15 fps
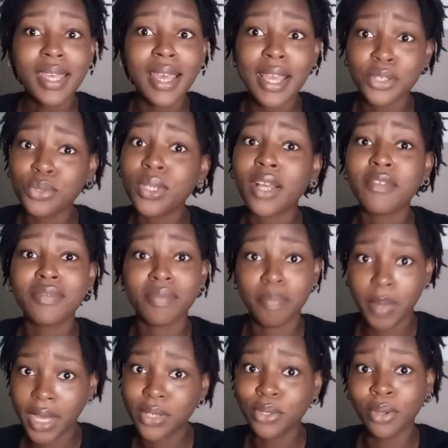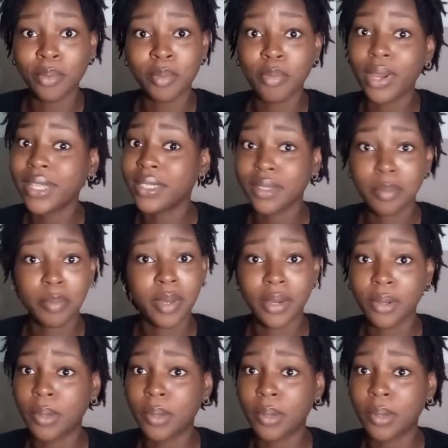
I should have packed up, but I didn't pack